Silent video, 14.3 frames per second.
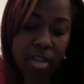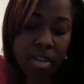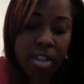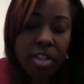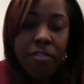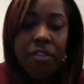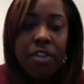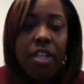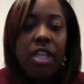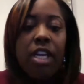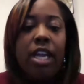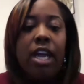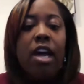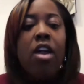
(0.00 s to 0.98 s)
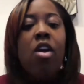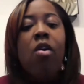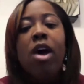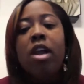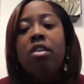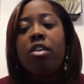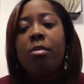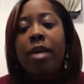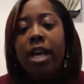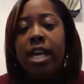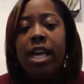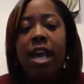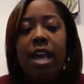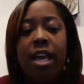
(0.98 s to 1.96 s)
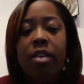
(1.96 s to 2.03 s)
they're filling it out. Oh, I don't know my
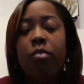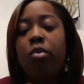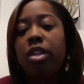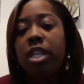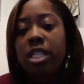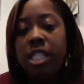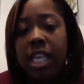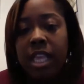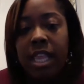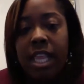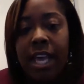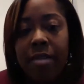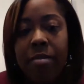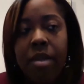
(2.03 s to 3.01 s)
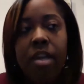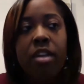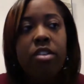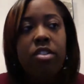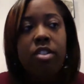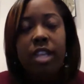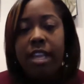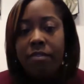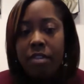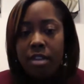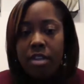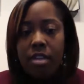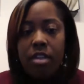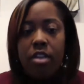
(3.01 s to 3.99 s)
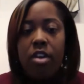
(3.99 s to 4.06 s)
EIN. Well, let's get that. So they have
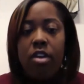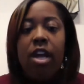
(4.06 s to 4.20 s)
to,